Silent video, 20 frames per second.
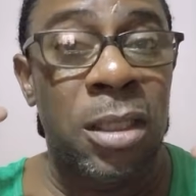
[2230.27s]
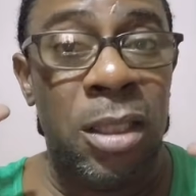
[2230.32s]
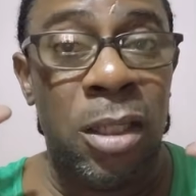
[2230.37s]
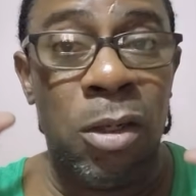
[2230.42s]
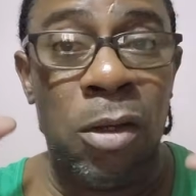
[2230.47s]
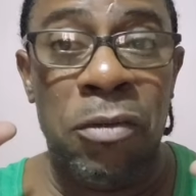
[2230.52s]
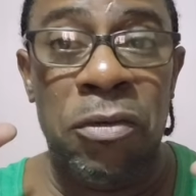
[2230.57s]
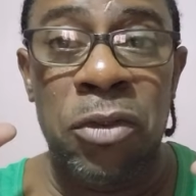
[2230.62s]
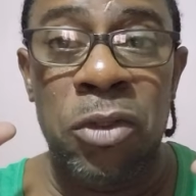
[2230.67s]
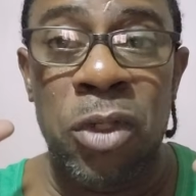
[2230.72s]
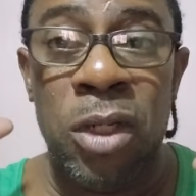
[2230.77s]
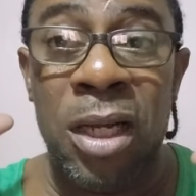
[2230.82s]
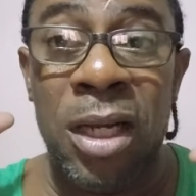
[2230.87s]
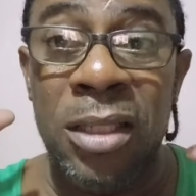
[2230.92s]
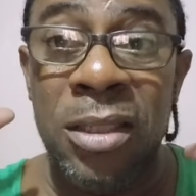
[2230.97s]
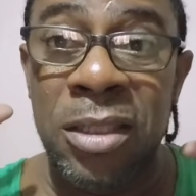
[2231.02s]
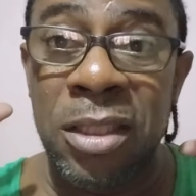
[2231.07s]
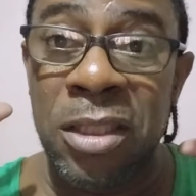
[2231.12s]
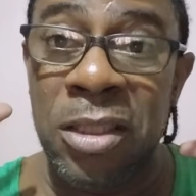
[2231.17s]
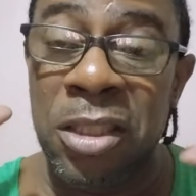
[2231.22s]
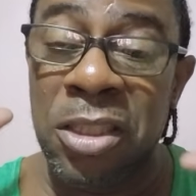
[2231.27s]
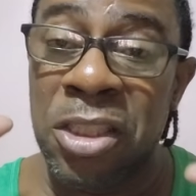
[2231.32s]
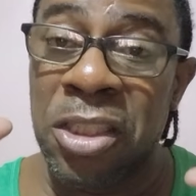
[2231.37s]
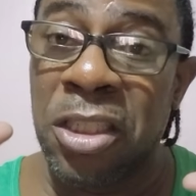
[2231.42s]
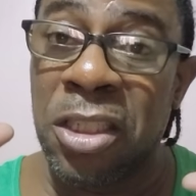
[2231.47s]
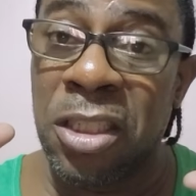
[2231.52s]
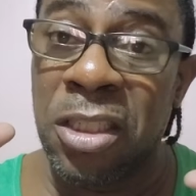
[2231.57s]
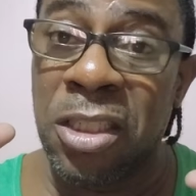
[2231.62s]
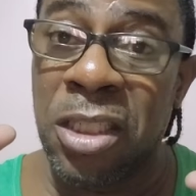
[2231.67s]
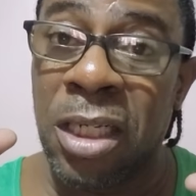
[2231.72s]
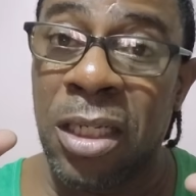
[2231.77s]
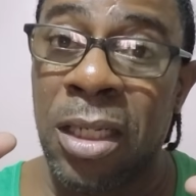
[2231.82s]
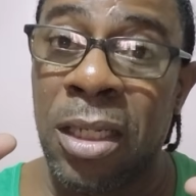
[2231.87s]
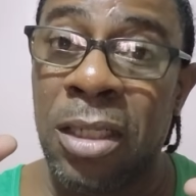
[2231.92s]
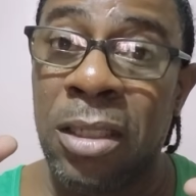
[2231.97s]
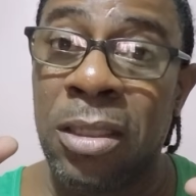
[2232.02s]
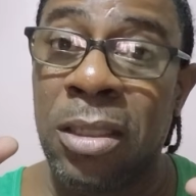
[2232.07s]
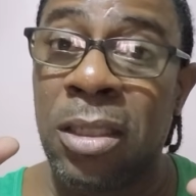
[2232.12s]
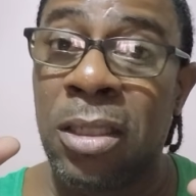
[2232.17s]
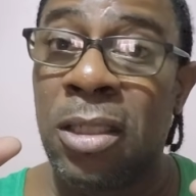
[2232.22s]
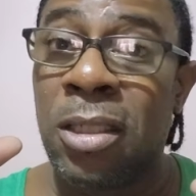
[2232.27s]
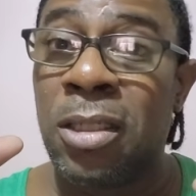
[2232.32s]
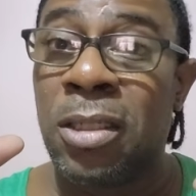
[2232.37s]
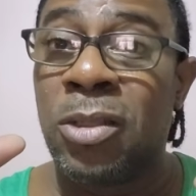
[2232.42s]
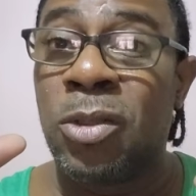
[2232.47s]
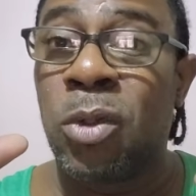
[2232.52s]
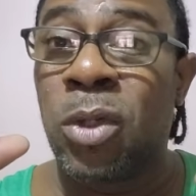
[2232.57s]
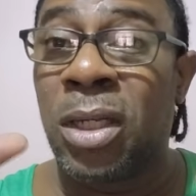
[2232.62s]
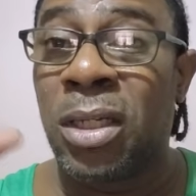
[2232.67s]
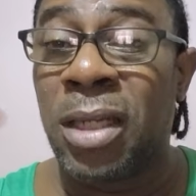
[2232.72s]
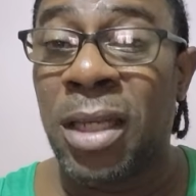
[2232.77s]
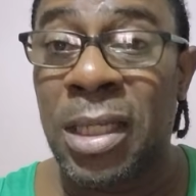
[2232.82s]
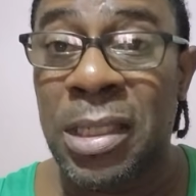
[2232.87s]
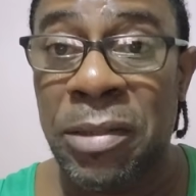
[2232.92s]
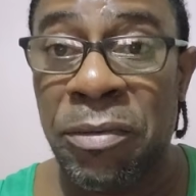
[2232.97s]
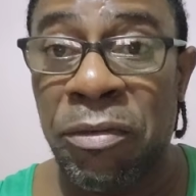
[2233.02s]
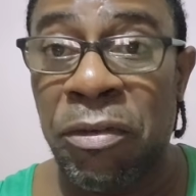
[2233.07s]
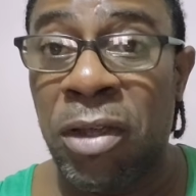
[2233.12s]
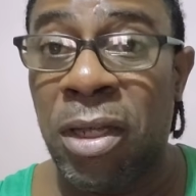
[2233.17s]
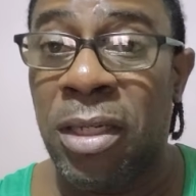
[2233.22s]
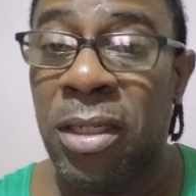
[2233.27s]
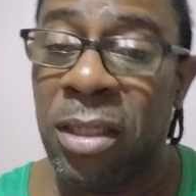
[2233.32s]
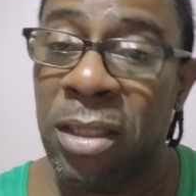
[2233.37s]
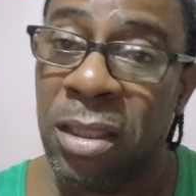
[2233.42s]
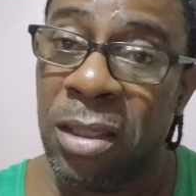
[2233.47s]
Love on continue to share the channel to your next friend,